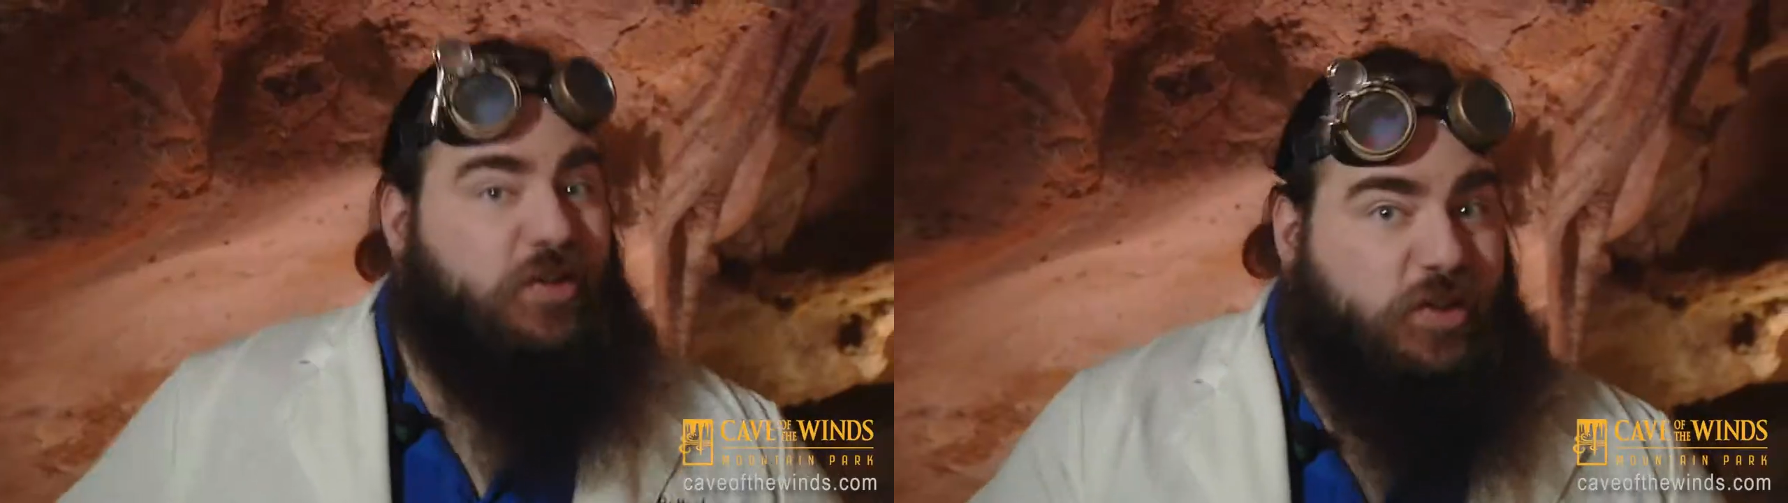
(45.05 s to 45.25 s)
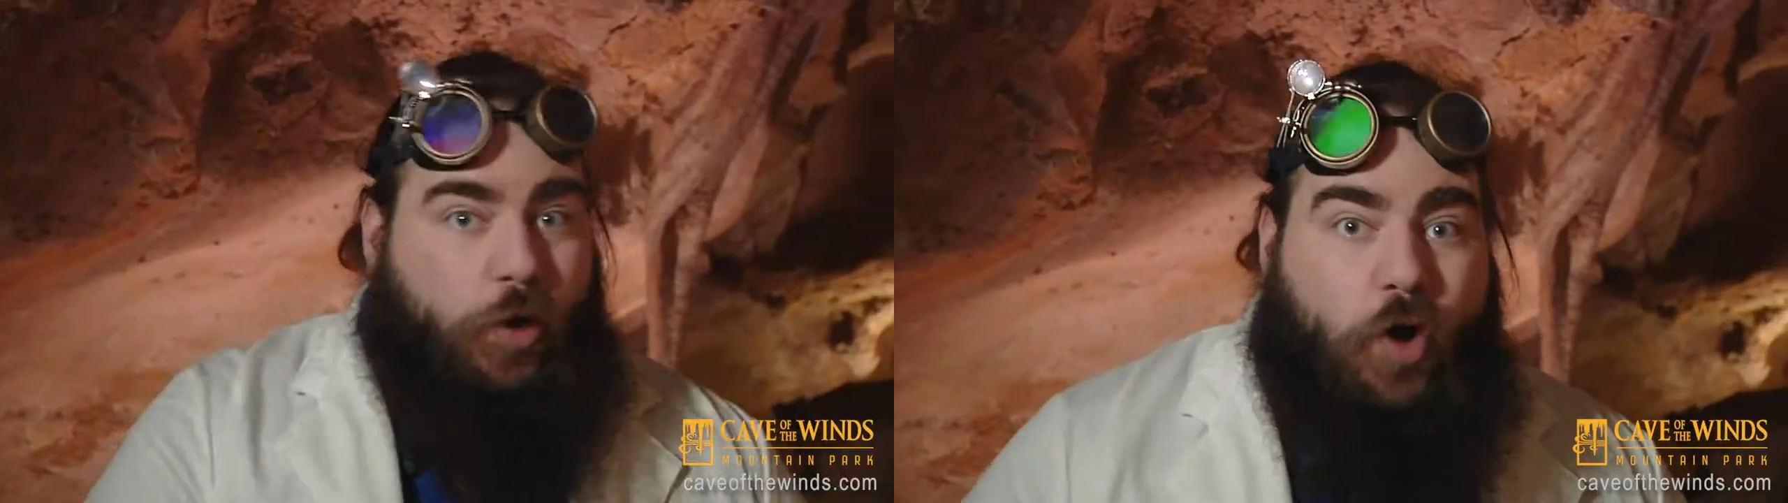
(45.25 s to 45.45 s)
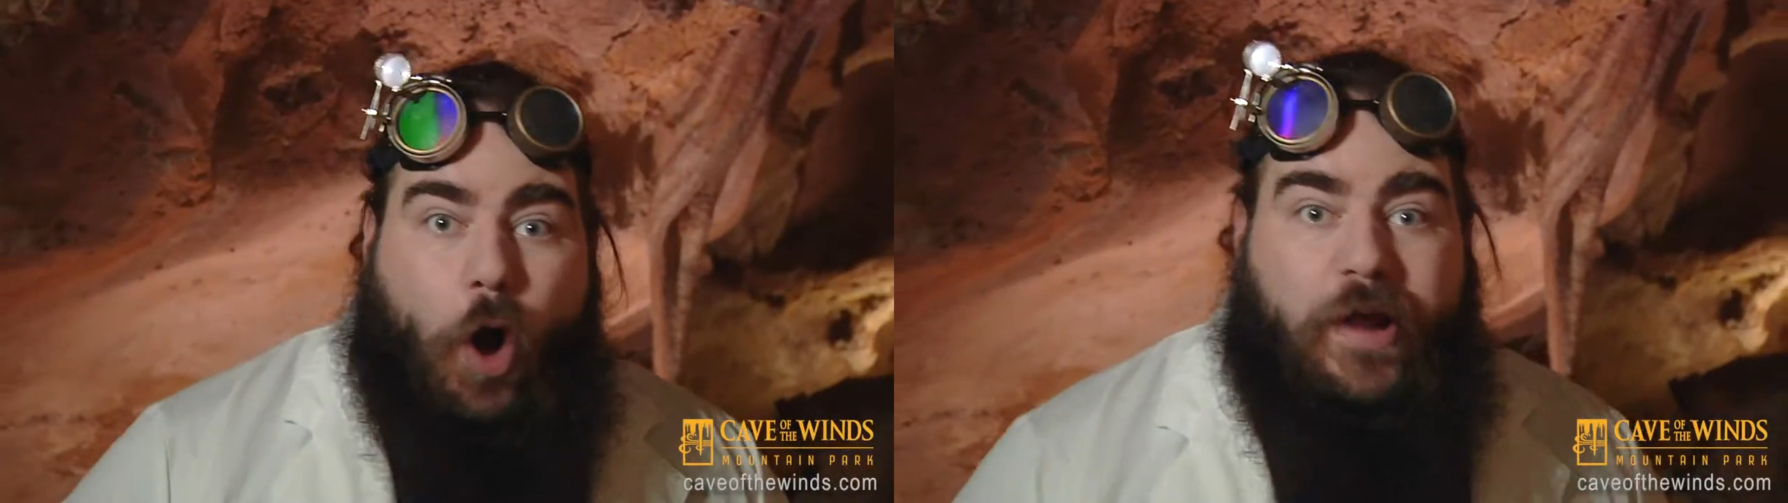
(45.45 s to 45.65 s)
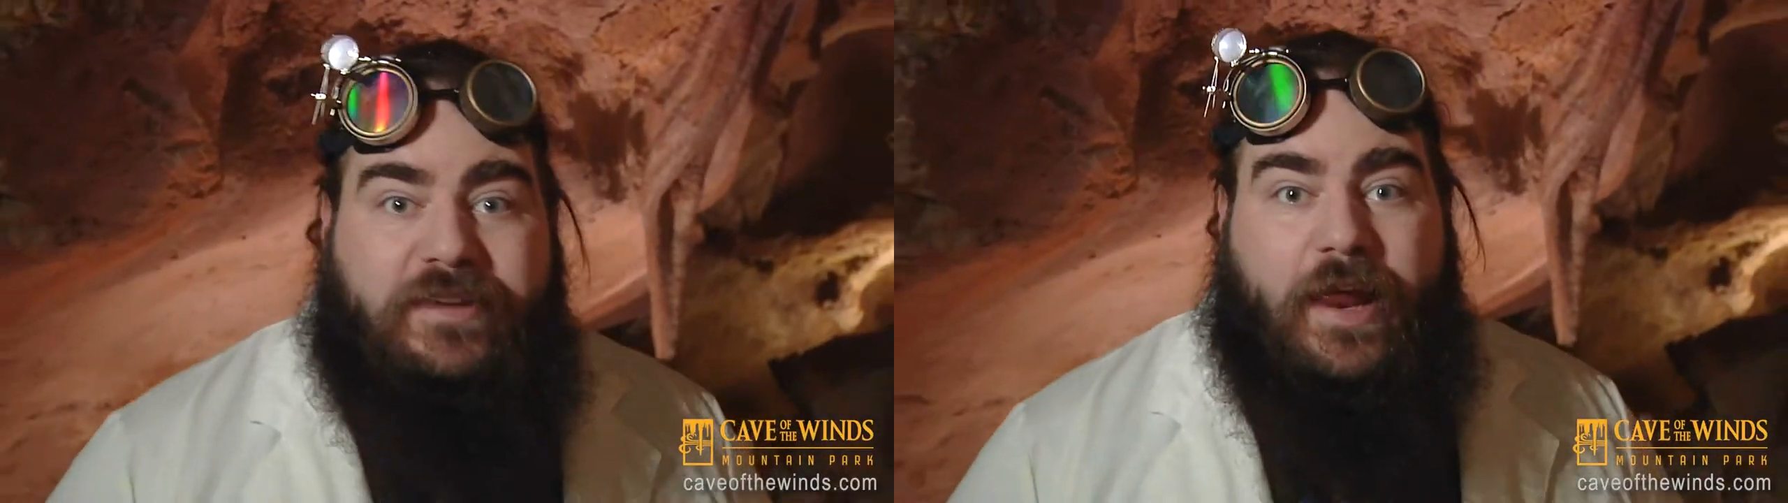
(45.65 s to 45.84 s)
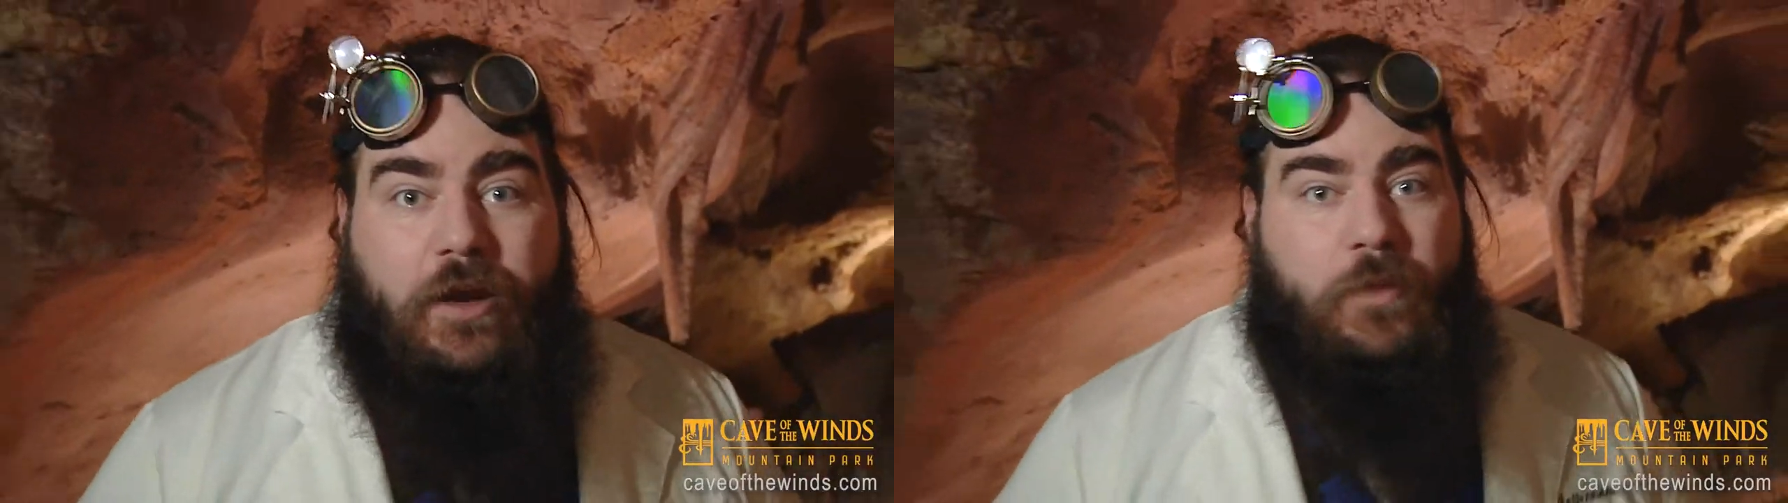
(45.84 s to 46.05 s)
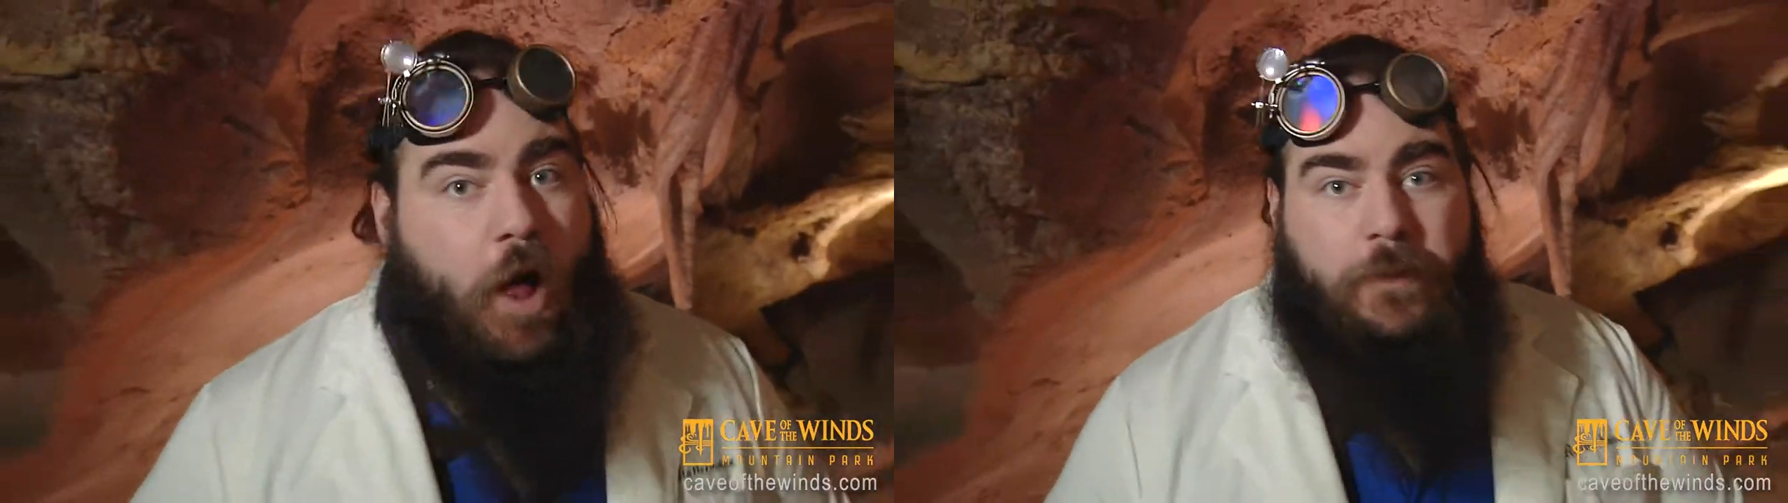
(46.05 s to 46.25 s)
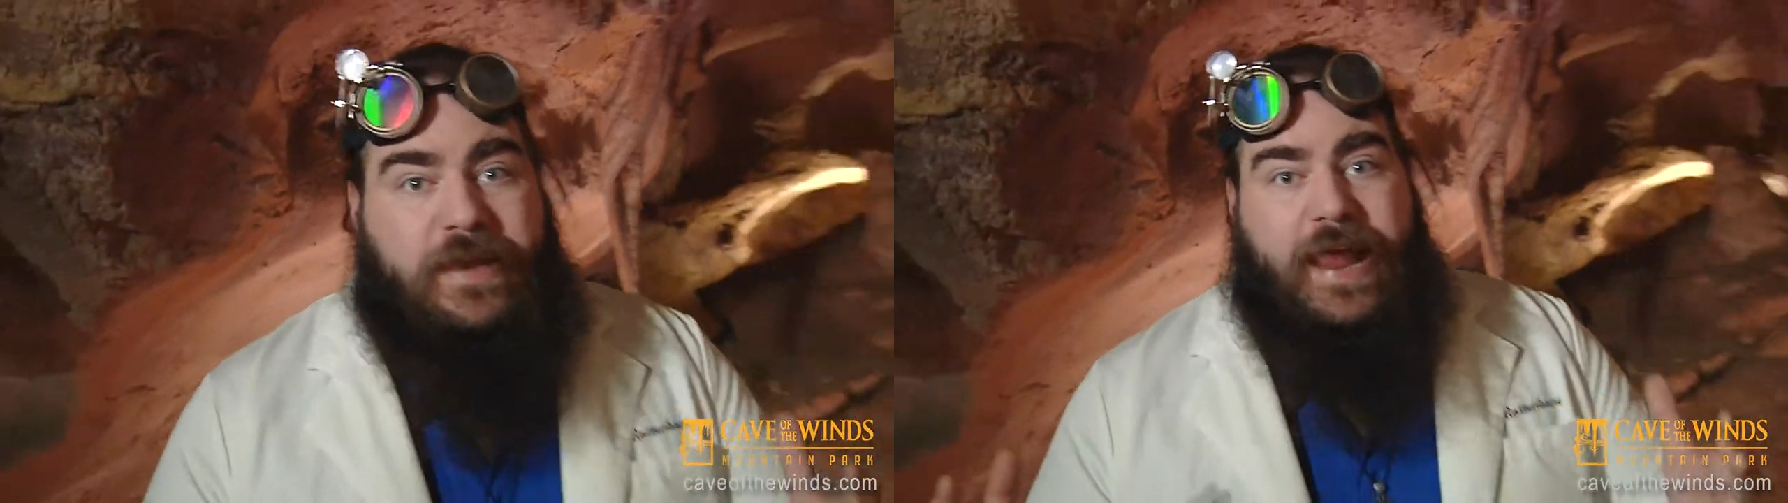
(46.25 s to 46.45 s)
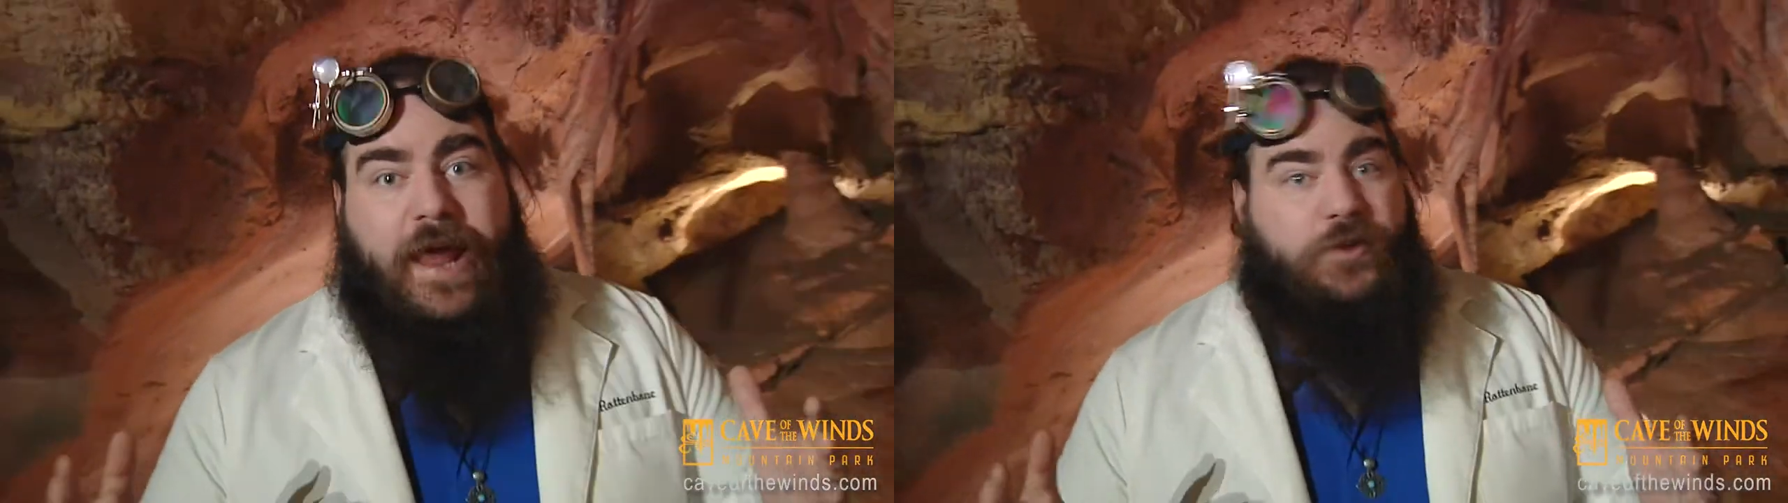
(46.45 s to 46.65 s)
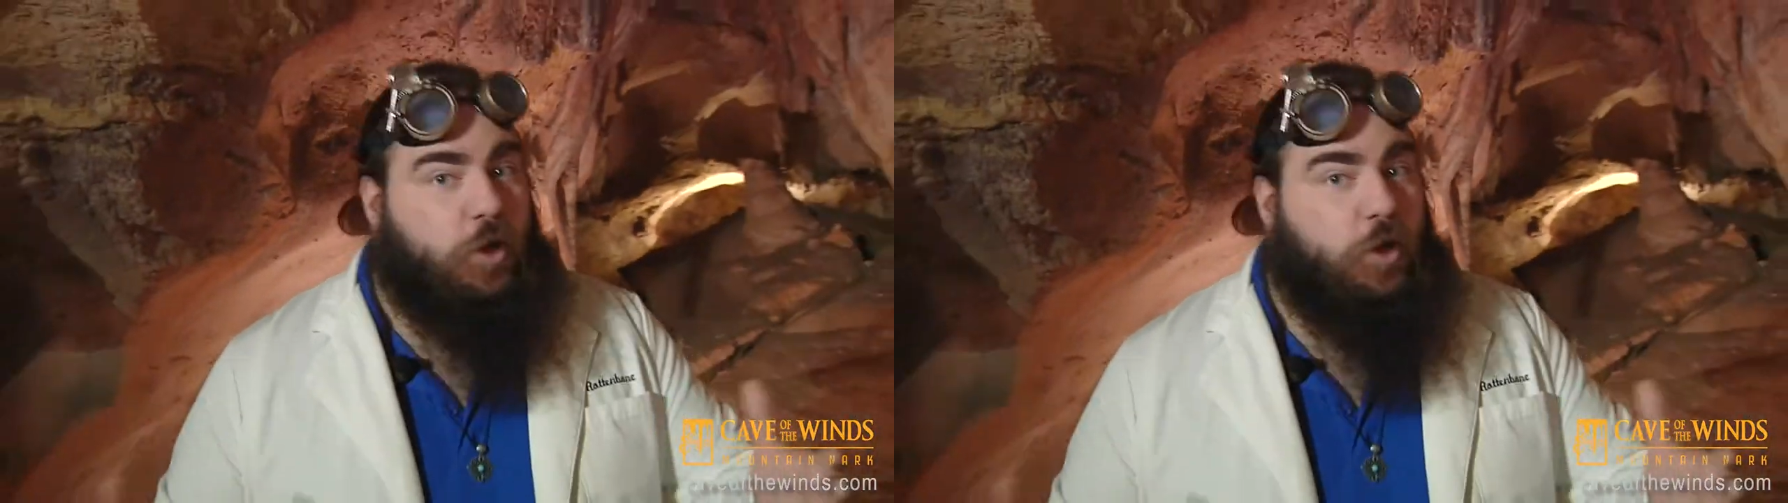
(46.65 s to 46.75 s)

So go and tell Mom and Dad